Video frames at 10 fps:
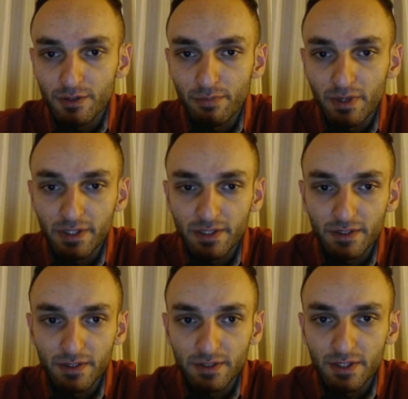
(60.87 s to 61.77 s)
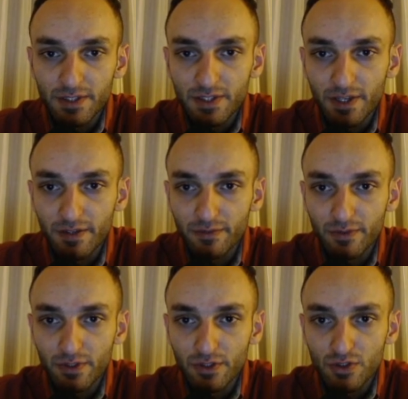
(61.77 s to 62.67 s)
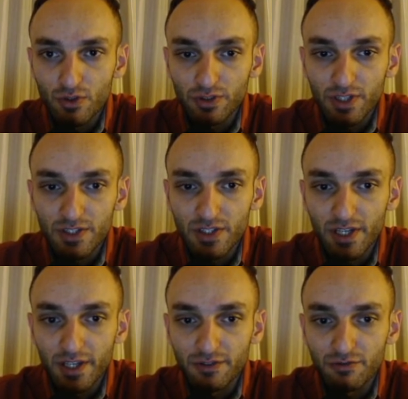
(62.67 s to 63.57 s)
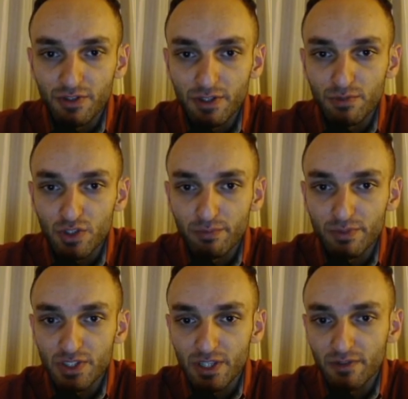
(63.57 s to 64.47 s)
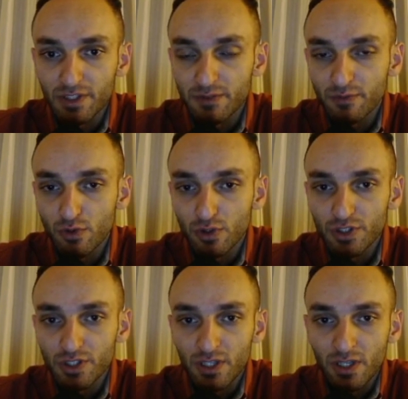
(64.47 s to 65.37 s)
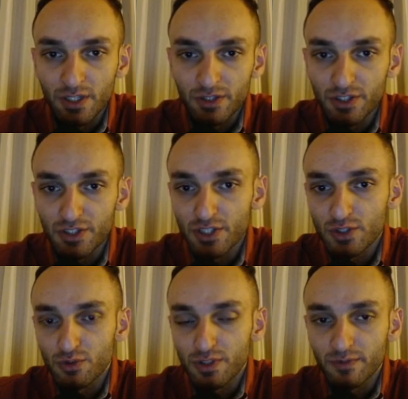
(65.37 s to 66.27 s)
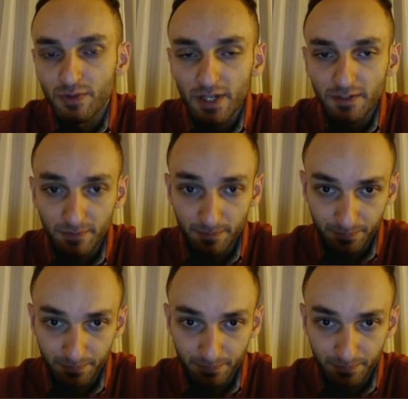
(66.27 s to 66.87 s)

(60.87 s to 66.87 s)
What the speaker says: black does have short castle a3, bishop e7, e4, d6 or d5.